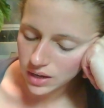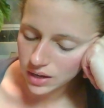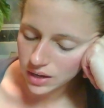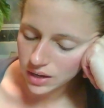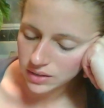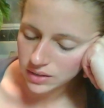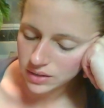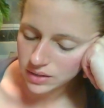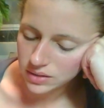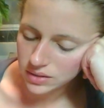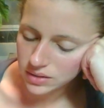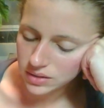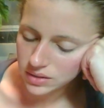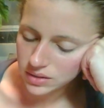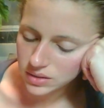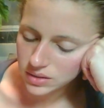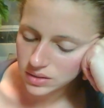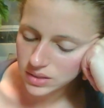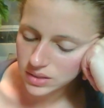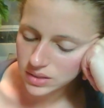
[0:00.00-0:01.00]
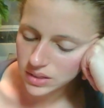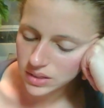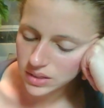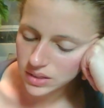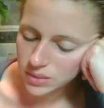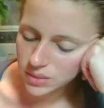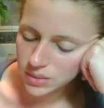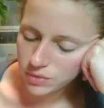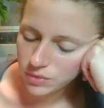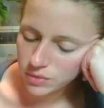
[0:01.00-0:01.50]
and
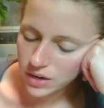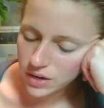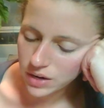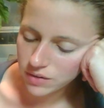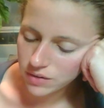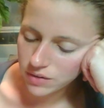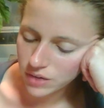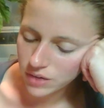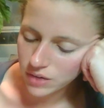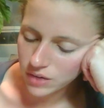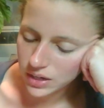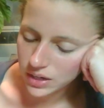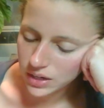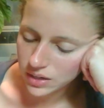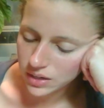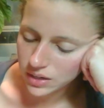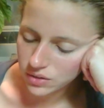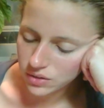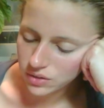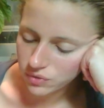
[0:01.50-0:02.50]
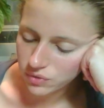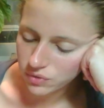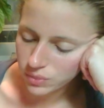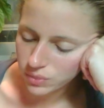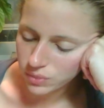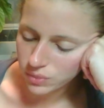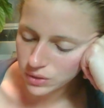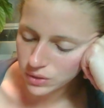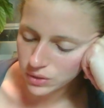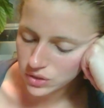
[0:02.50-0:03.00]
C, provided in writing and in a
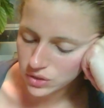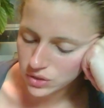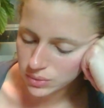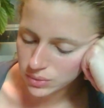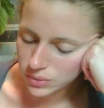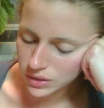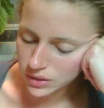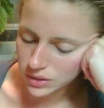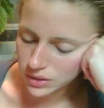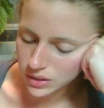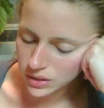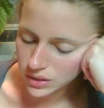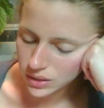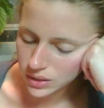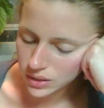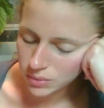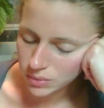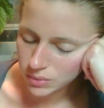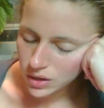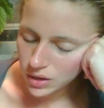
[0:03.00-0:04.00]
form the consumer can keep.